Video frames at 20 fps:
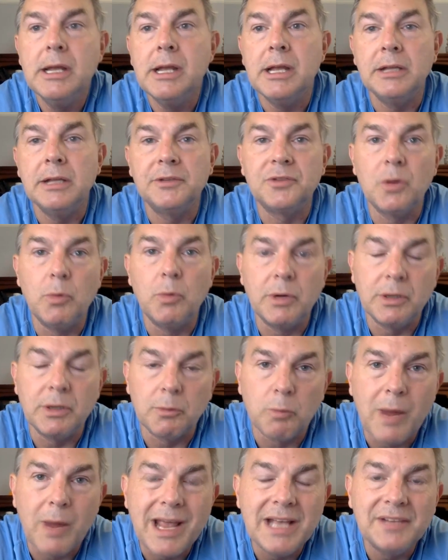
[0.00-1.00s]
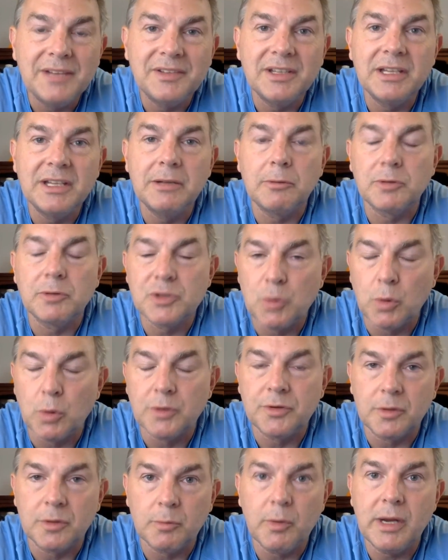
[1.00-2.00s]
And so when you're raising
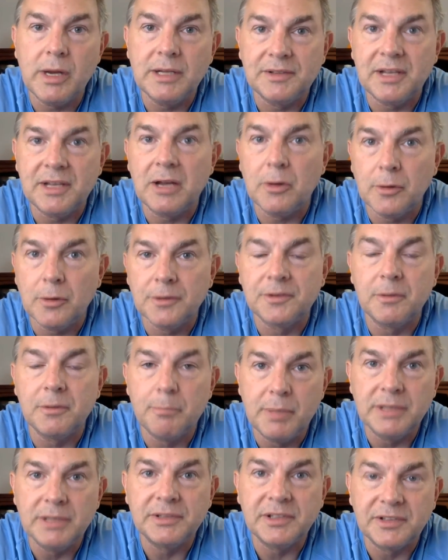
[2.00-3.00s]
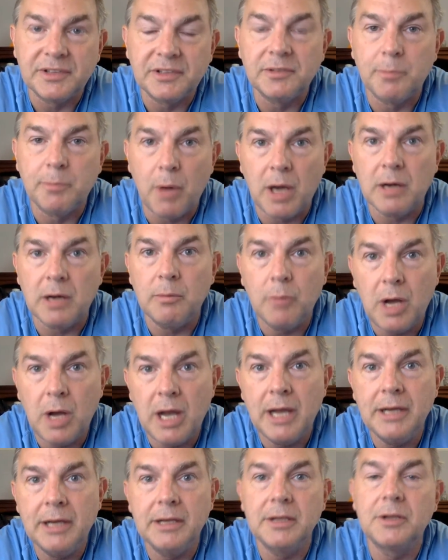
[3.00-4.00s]
short-term rates, that hurts the business's bottom line.